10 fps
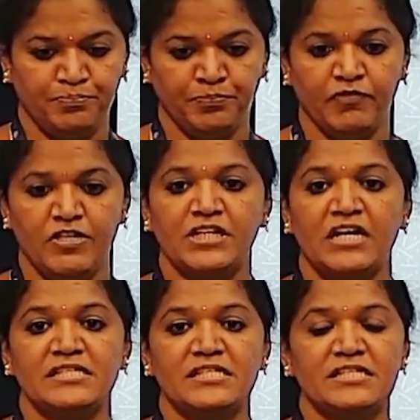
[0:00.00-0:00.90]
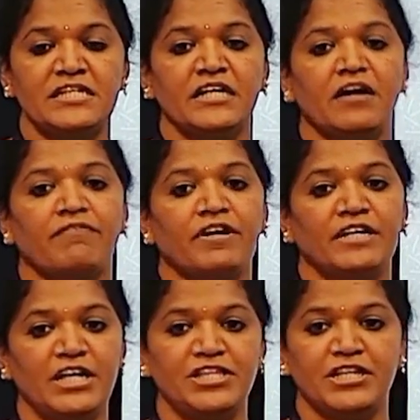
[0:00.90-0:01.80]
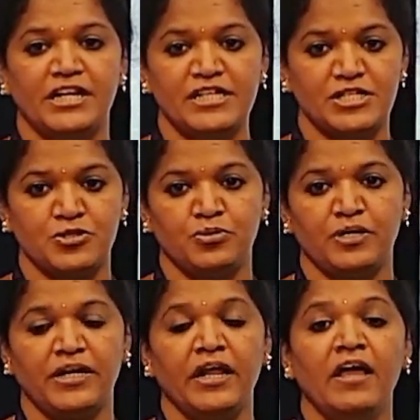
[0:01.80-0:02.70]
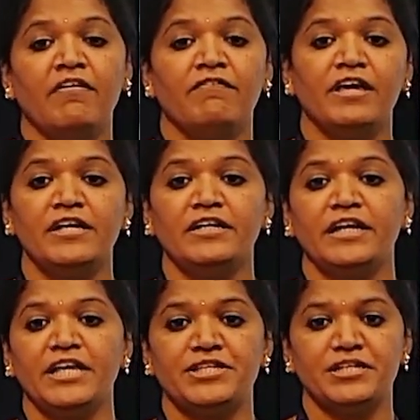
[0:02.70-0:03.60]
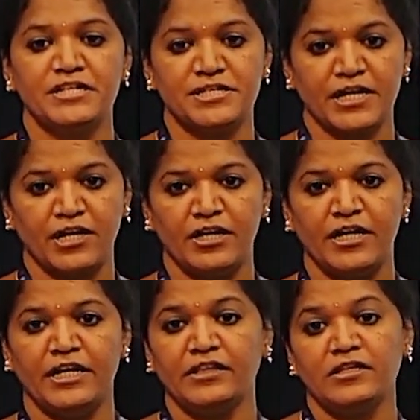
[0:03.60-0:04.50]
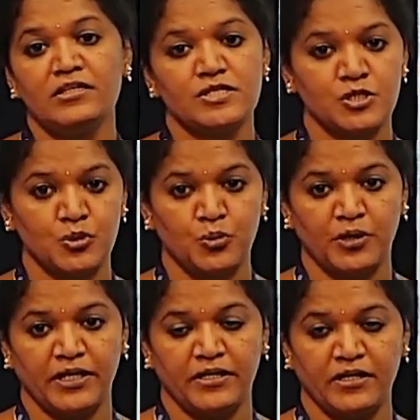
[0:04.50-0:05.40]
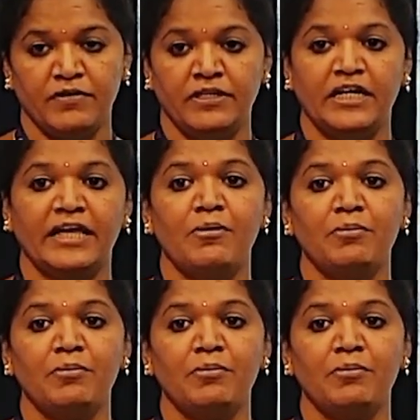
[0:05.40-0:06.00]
which consisting of a teacher and student, where teacher is regulating the student. That can be